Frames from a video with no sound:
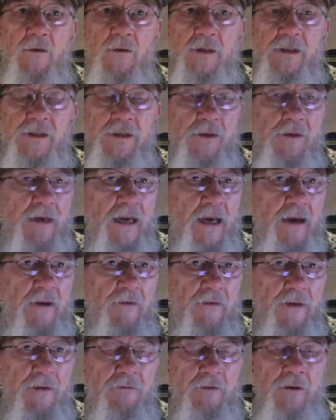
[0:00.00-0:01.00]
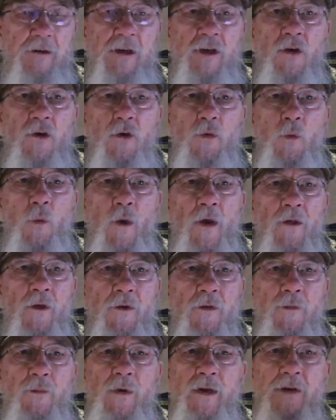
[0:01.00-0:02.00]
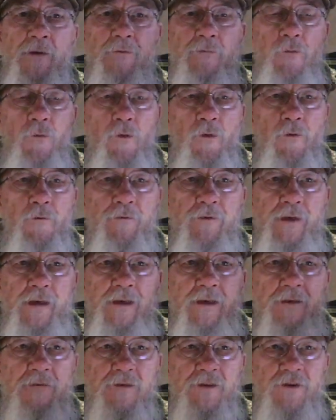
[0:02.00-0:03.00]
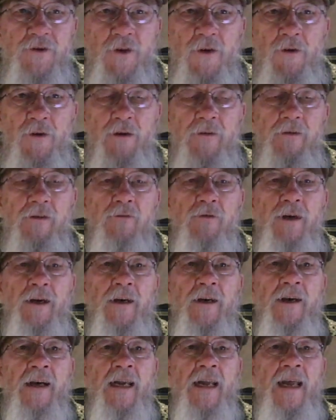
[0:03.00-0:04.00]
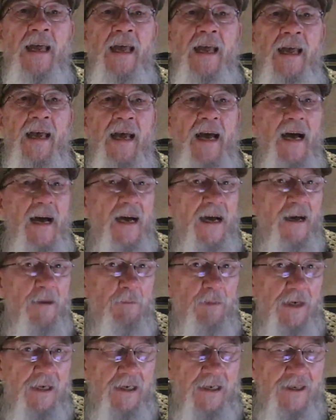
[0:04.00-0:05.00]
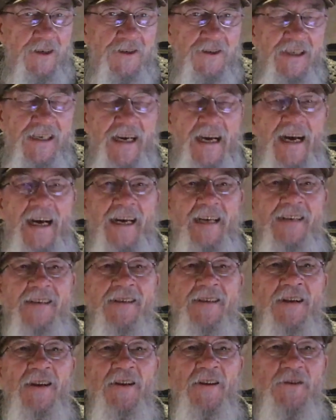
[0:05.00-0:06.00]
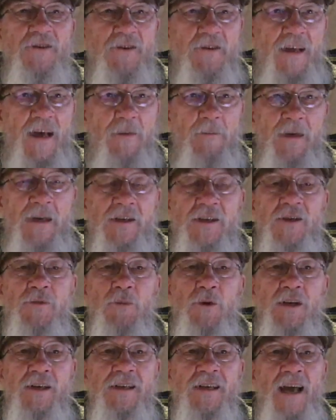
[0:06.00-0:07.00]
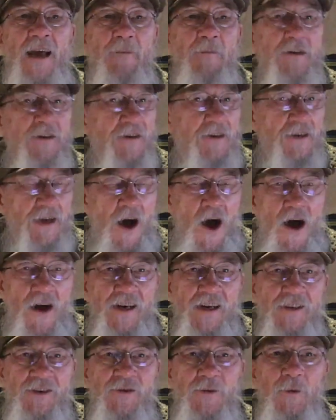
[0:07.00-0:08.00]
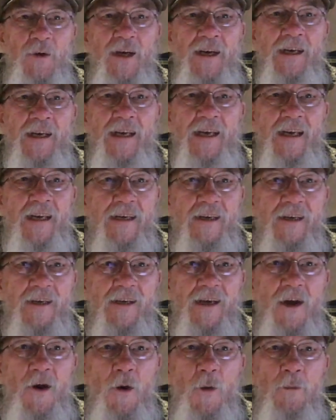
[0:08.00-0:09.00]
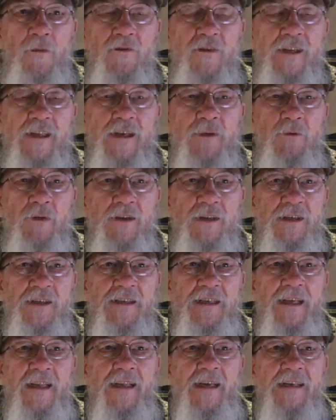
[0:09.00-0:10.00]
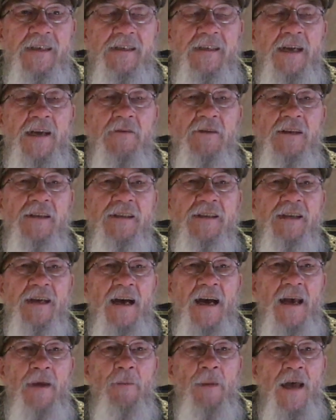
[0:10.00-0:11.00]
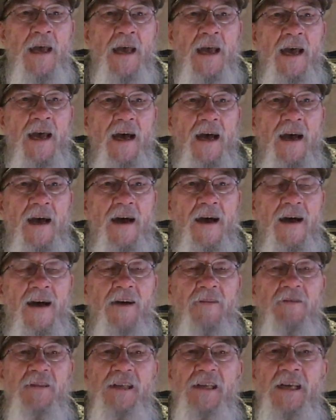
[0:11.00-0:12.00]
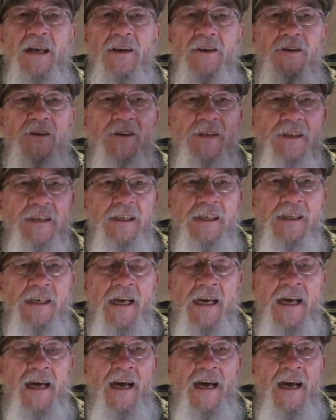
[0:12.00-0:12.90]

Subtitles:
we still have very cold weather, 3 to 4 feet of snow everywhere, but clear skies. So that means springtime is on its way, and hopefully with this daylight savings time, the energy